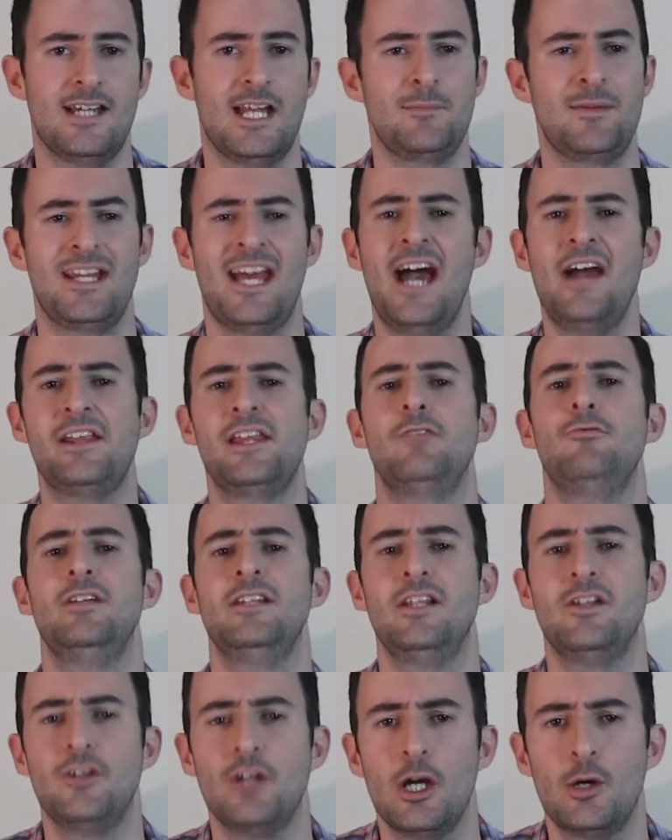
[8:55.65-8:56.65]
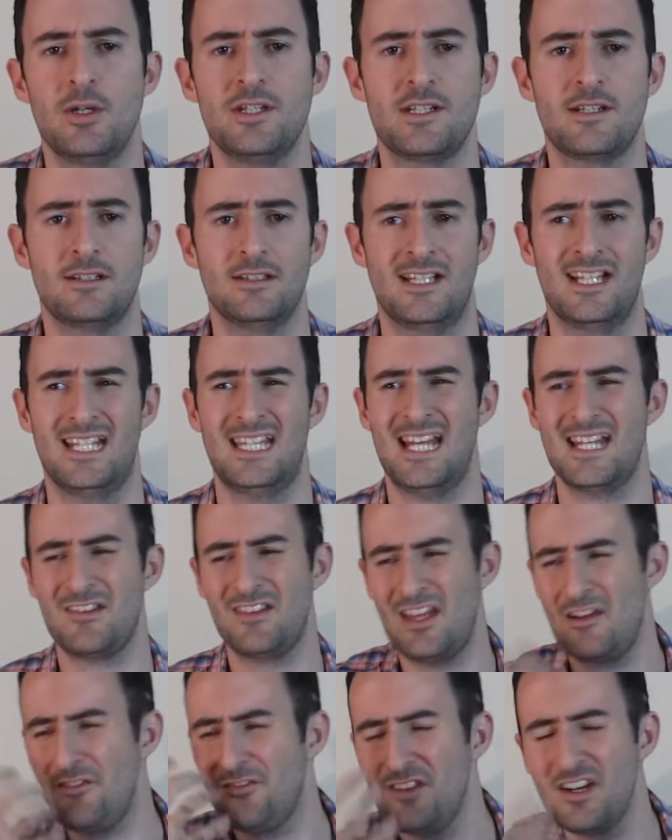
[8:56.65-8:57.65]
I mean, how do they really know it's clean?
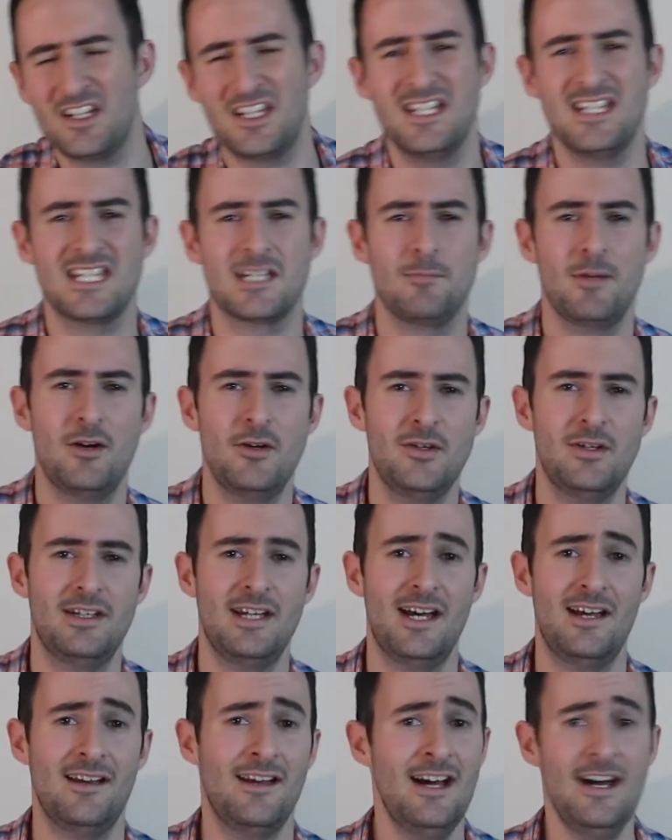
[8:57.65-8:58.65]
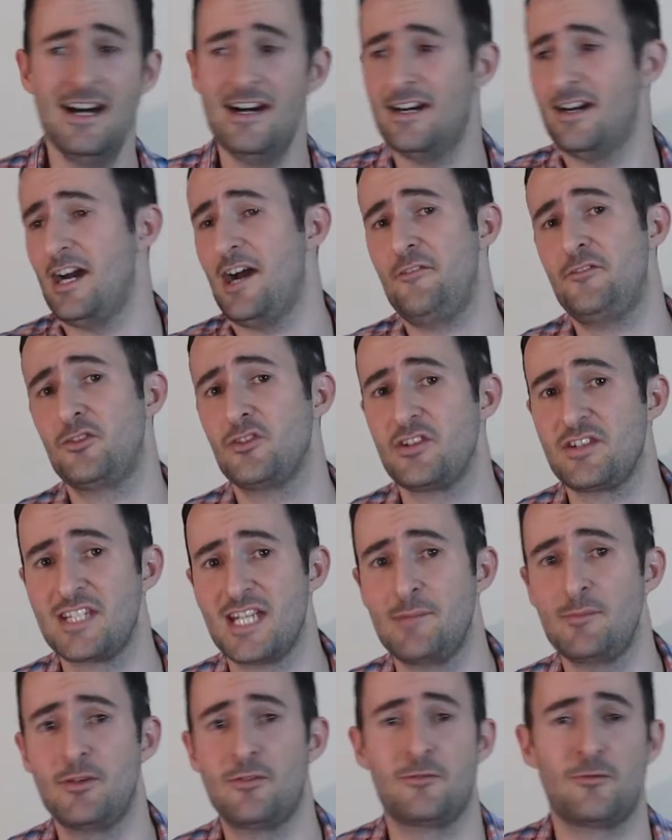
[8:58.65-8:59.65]
That funky smell you get after a
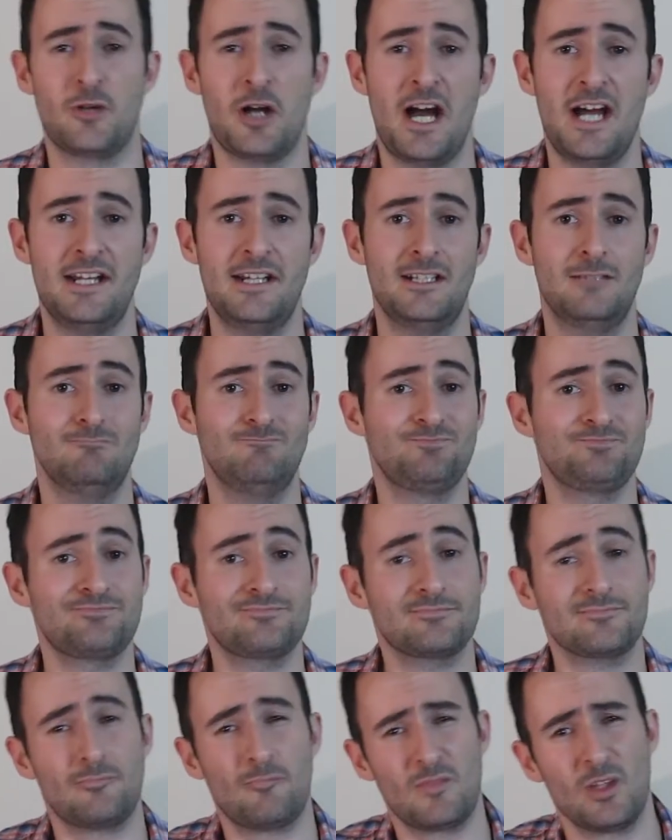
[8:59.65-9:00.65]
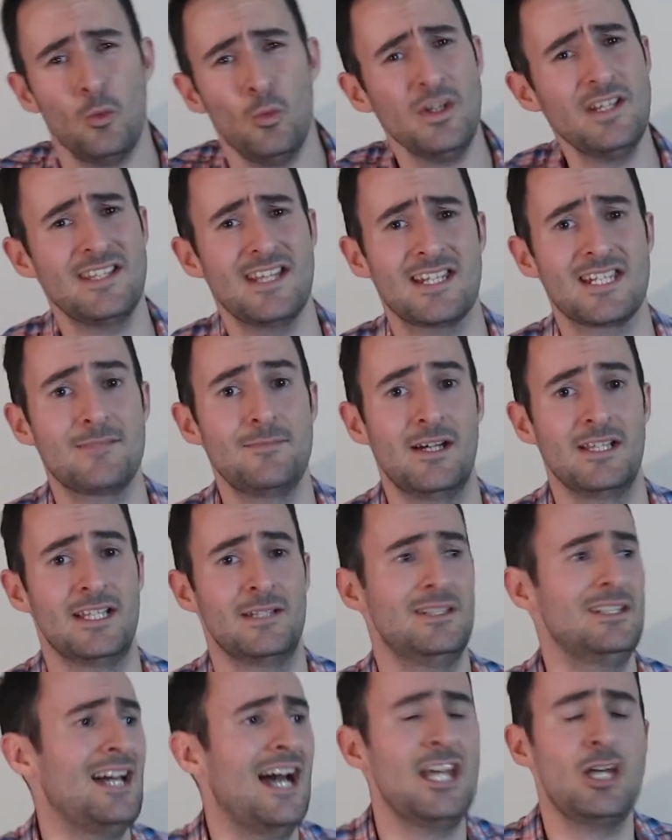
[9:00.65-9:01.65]
summer of riding, what is that
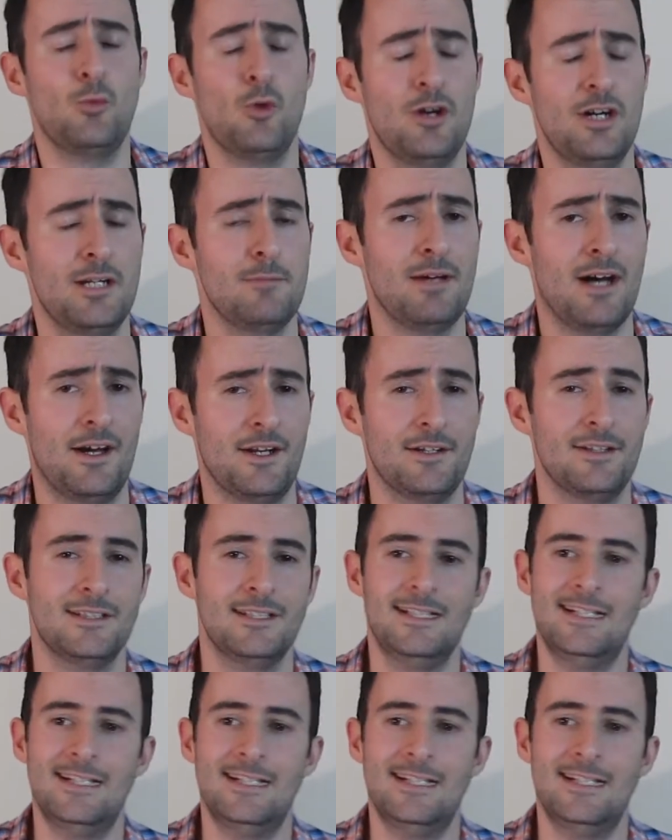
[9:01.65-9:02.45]
smelling? Are you worried about it?